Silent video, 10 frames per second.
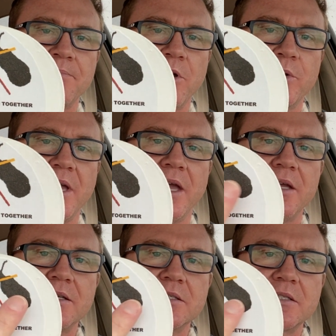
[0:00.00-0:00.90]
Okay,
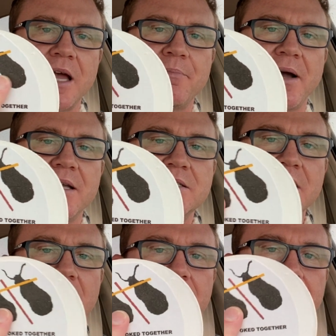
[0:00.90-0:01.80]
side by
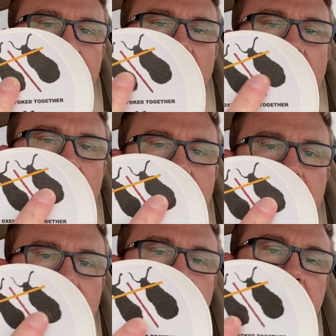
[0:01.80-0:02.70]
side,
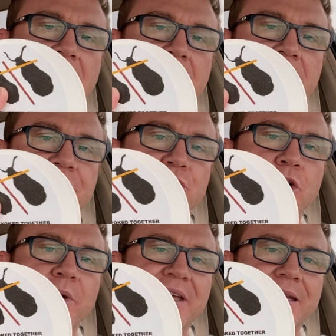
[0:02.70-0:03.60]
oxen. Do you
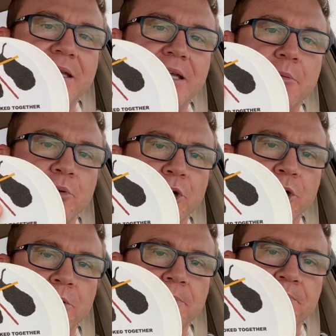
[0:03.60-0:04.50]
know in
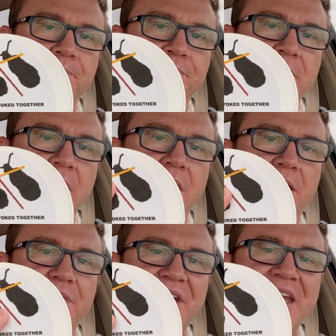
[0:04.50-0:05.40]
Hebrew,
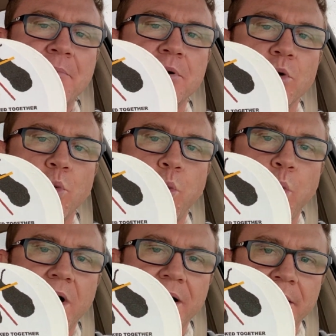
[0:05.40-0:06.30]
the number
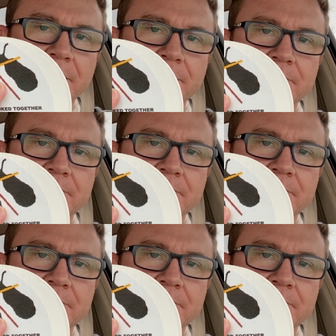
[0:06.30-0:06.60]
one